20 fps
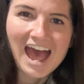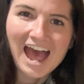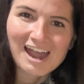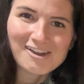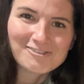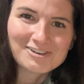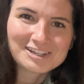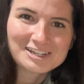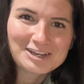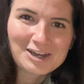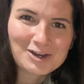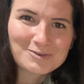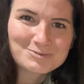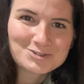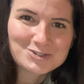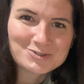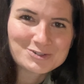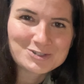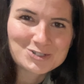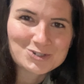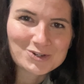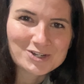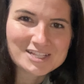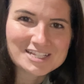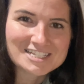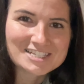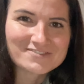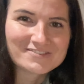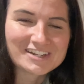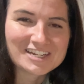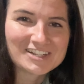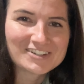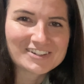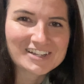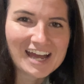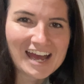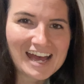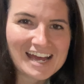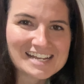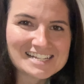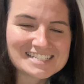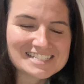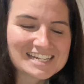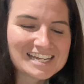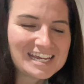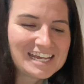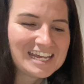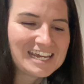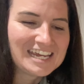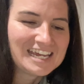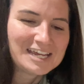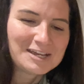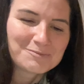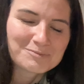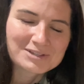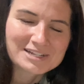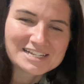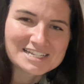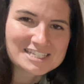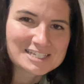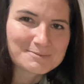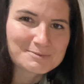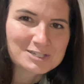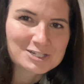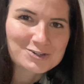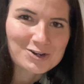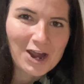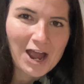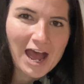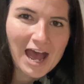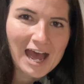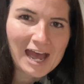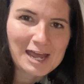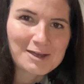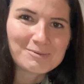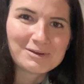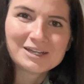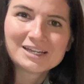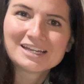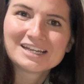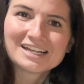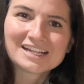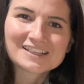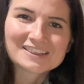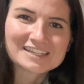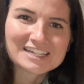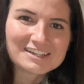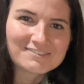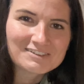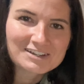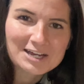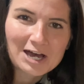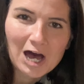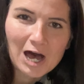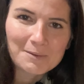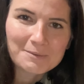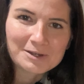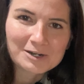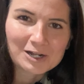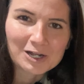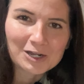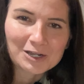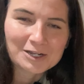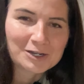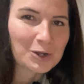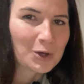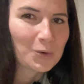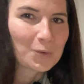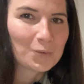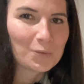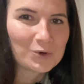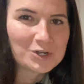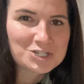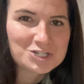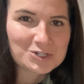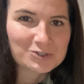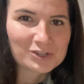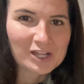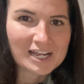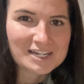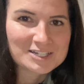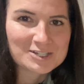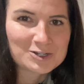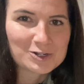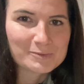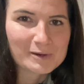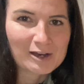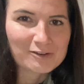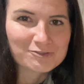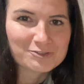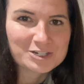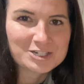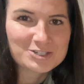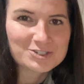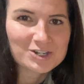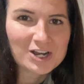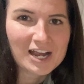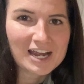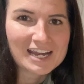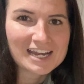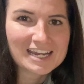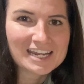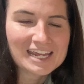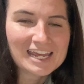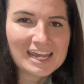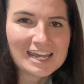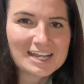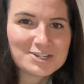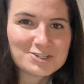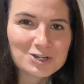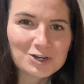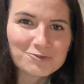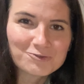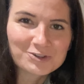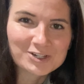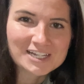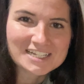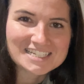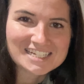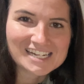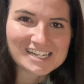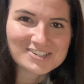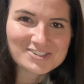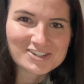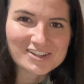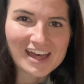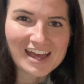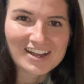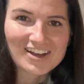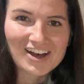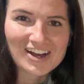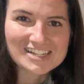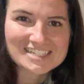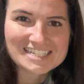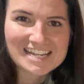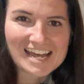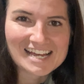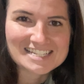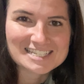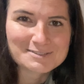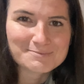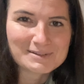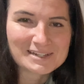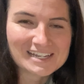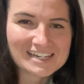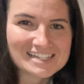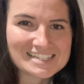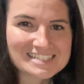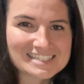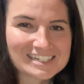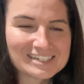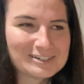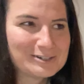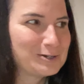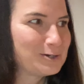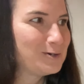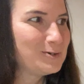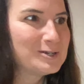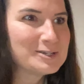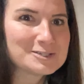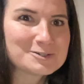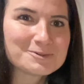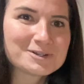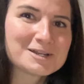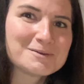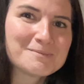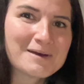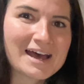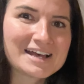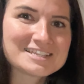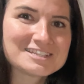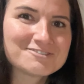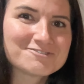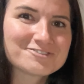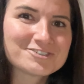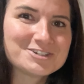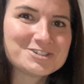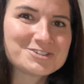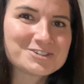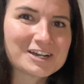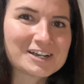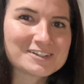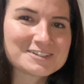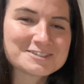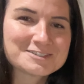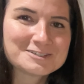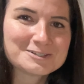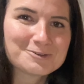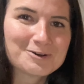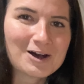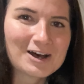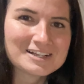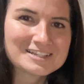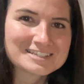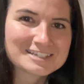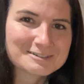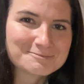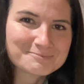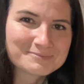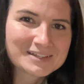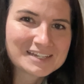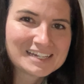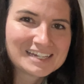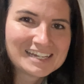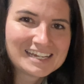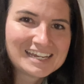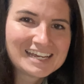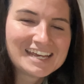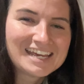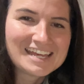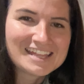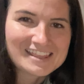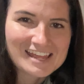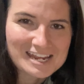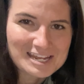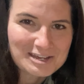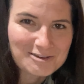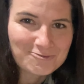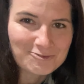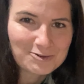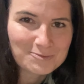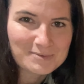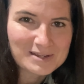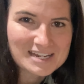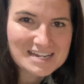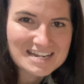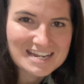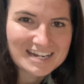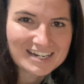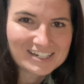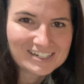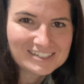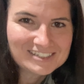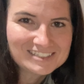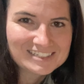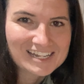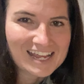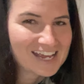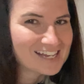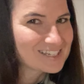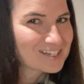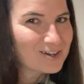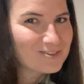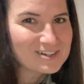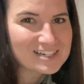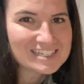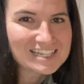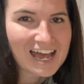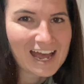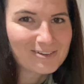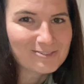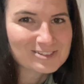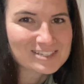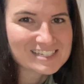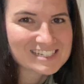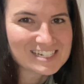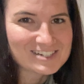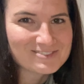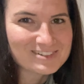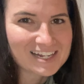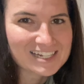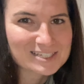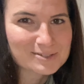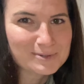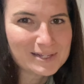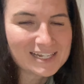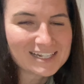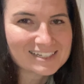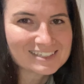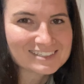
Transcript: I really hope you enjoyed this video, guys. Please subscribe, leave a comment on what you'd like to know about freeze drying, and don't forget to enter that contest because who doesn't want a massive freeze dryer? It's so awesome. Thank you for being here. As always, I will see you next week.